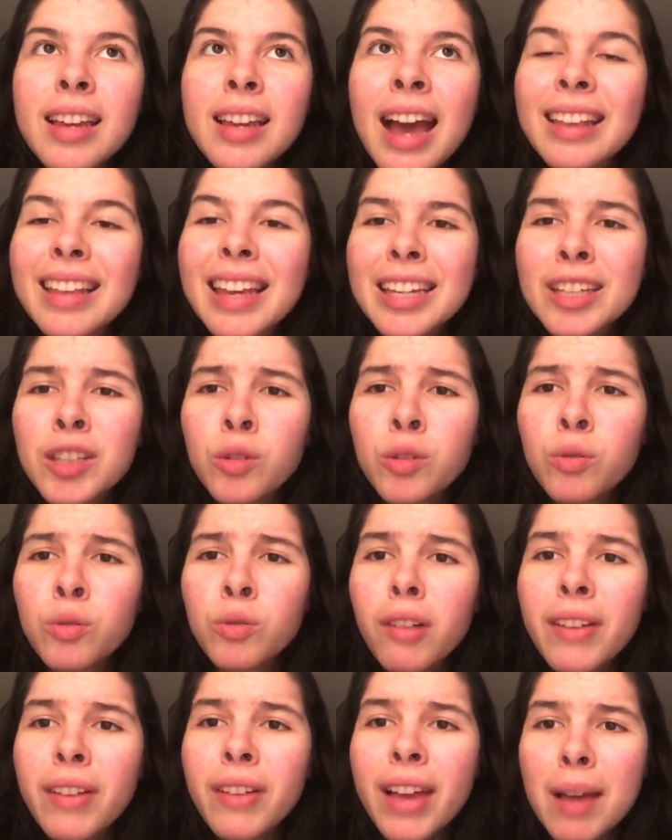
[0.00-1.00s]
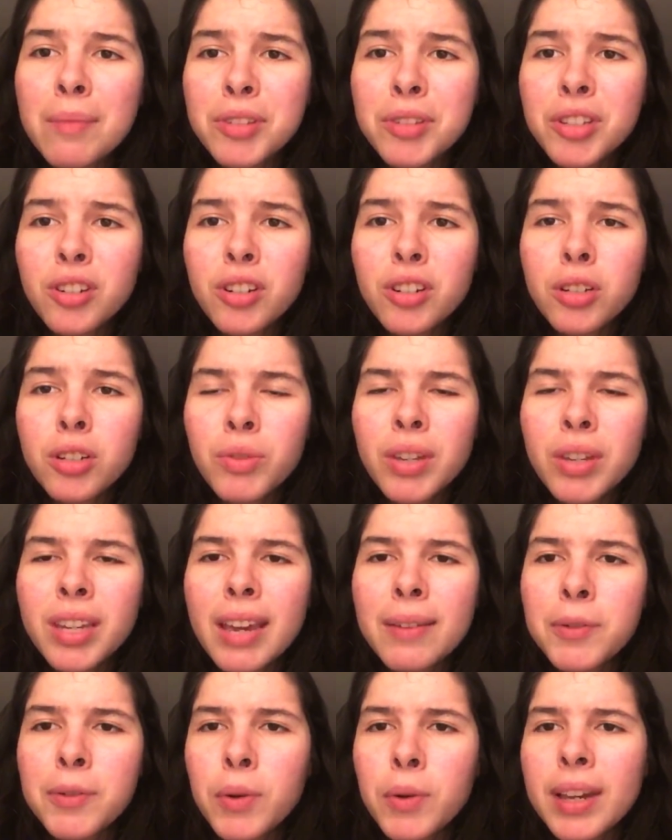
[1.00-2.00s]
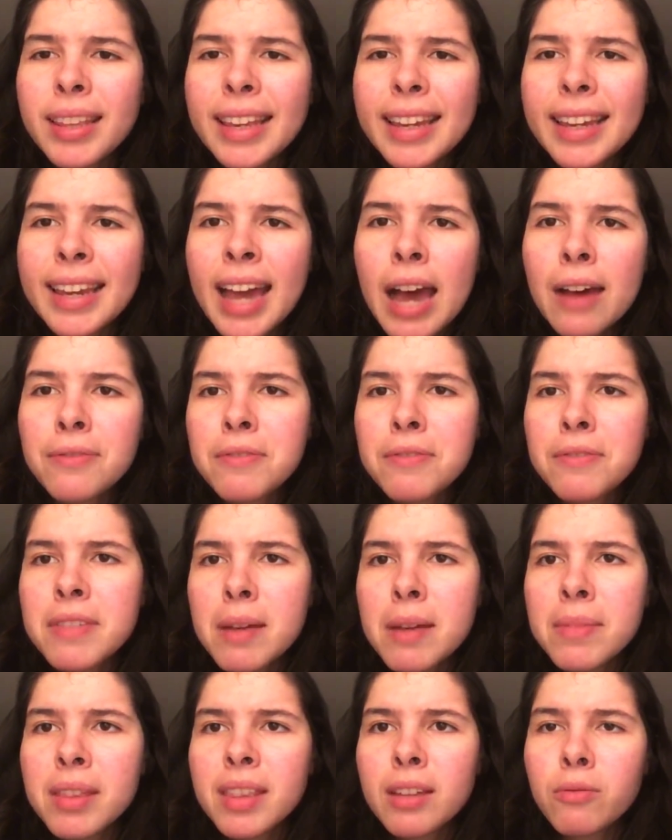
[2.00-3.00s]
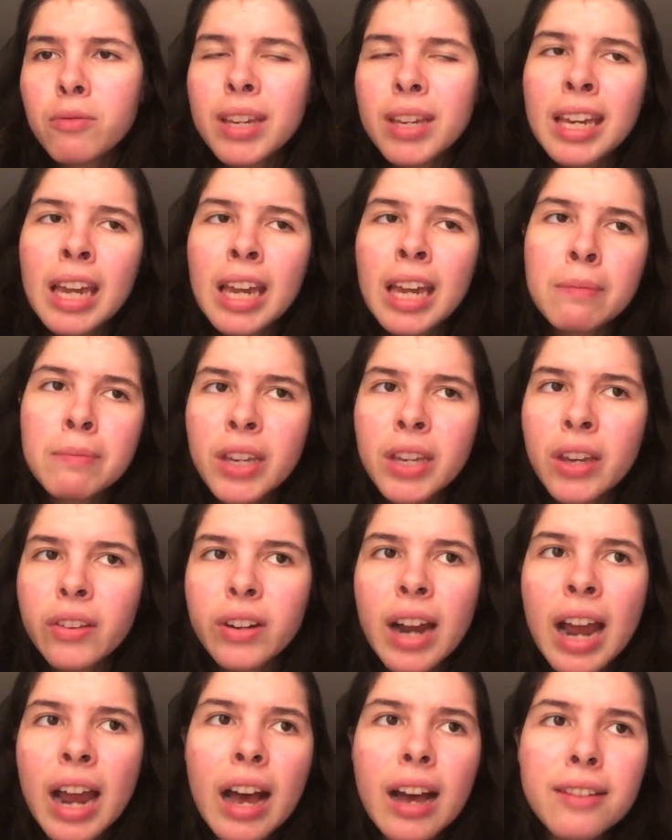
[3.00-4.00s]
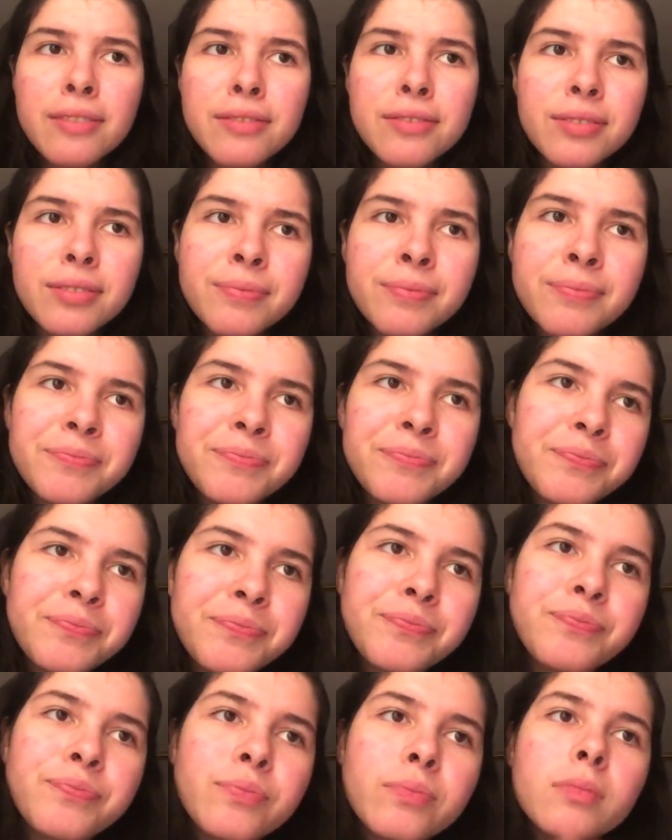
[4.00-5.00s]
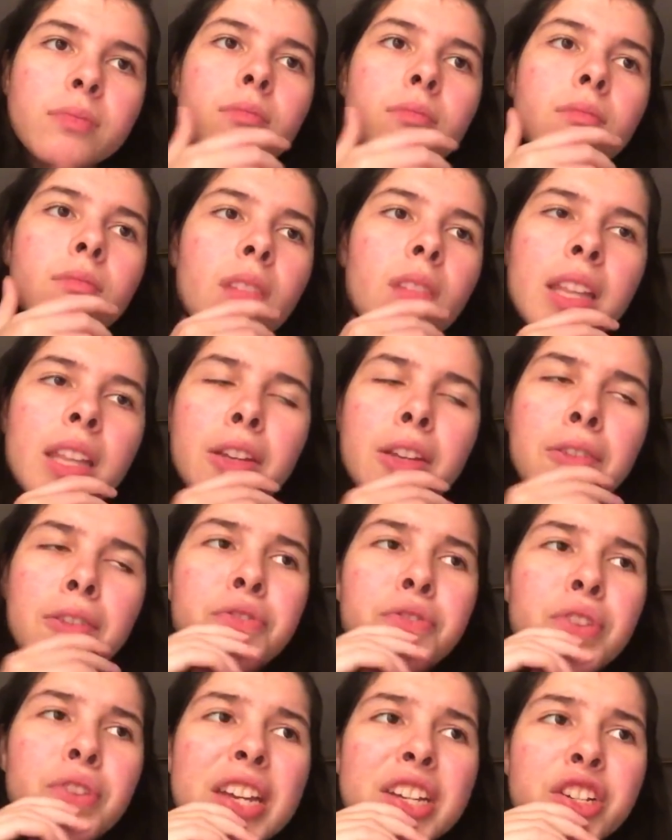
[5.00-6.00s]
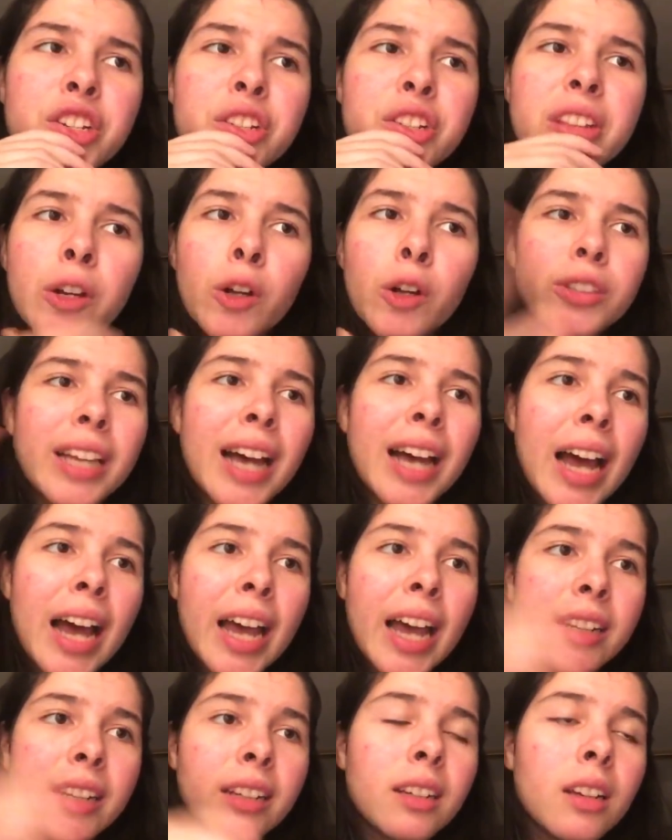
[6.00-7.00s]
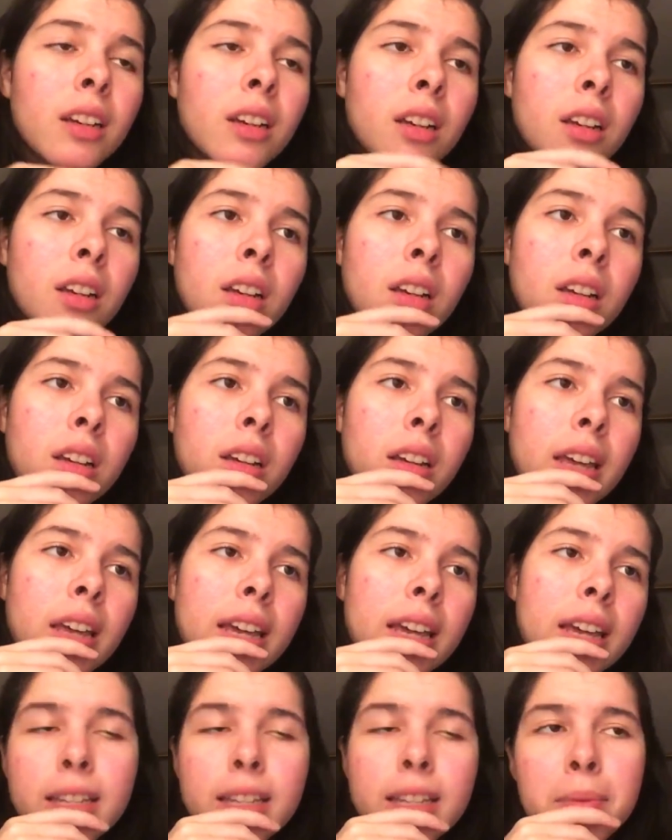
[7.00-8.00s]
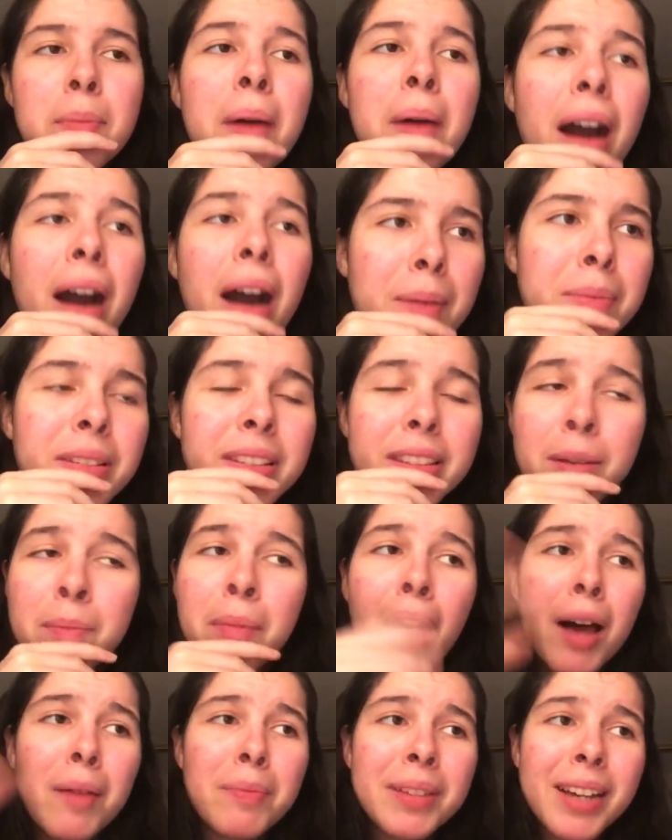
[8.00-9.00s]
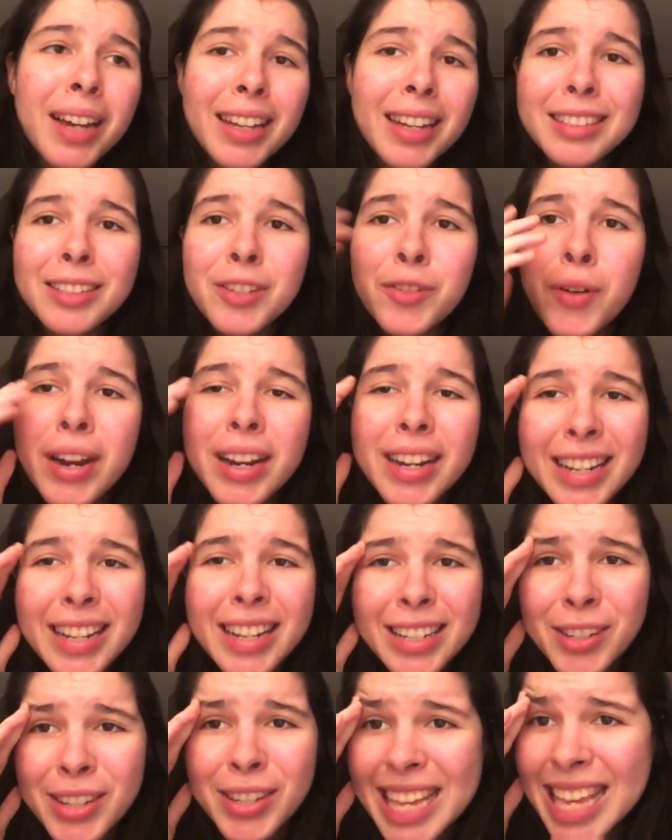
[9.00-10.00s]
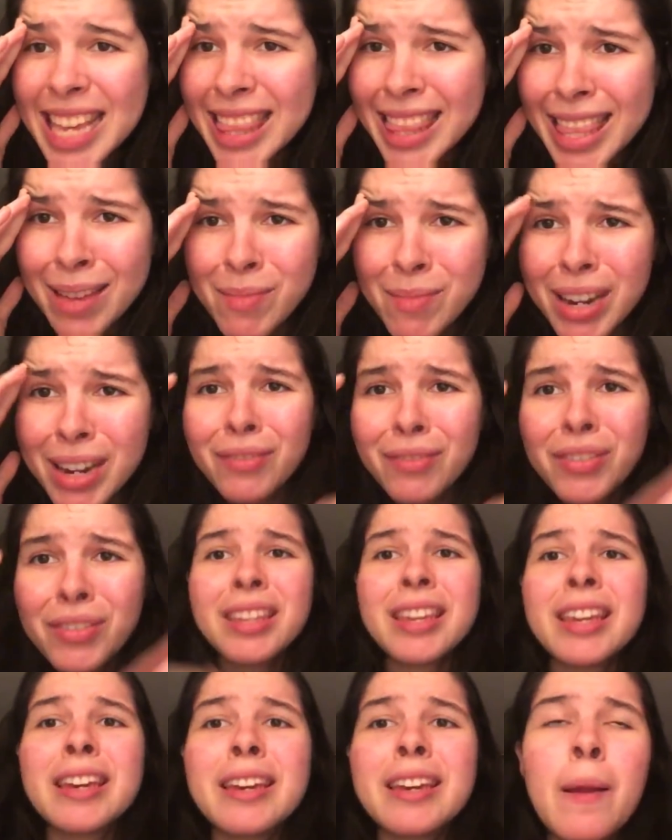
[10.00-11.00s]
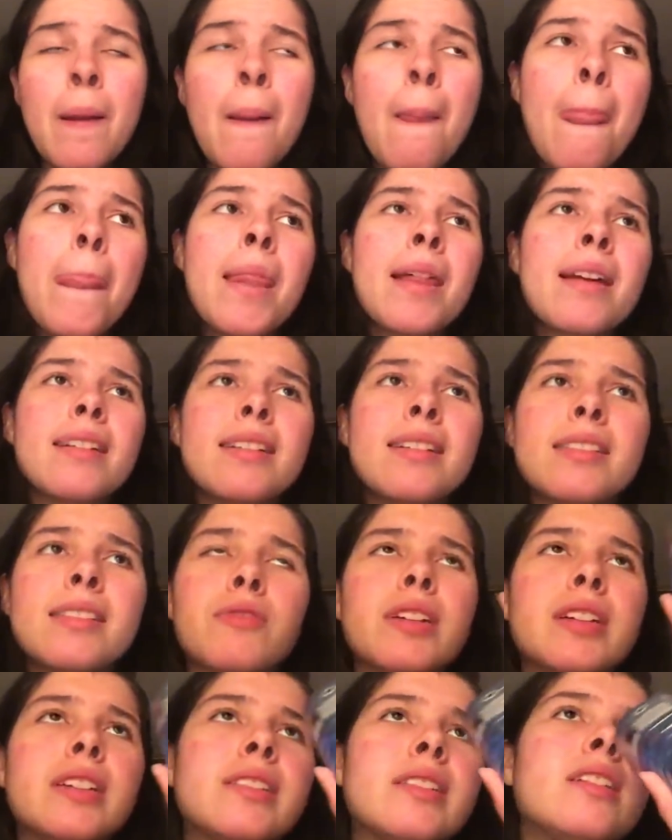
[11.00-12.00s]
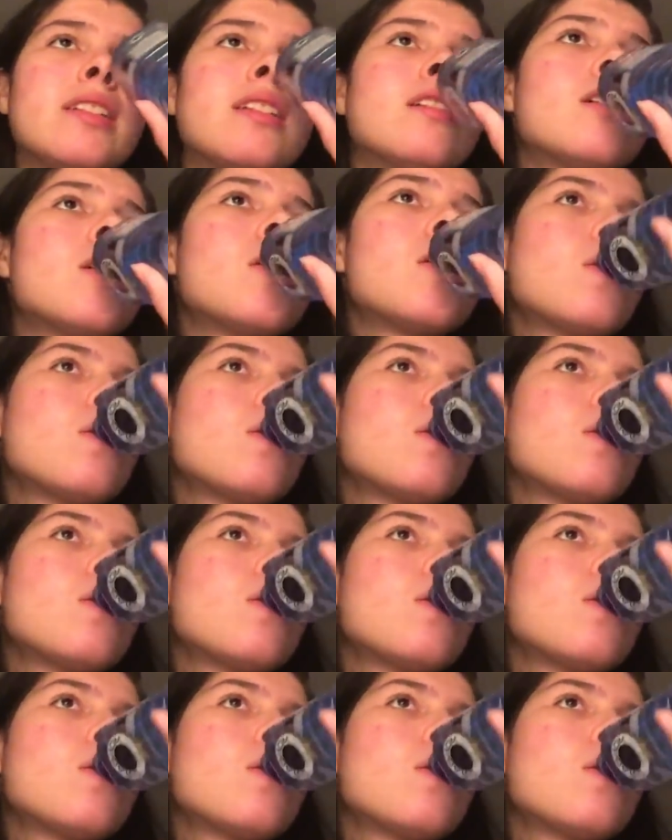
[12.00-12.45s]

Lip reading: It had like 12 hamsters. We gave away like half of them, and then we kept the other half. The fish, they all died, except the mom. The mom kind of tried to eat them and everything. It's crazy.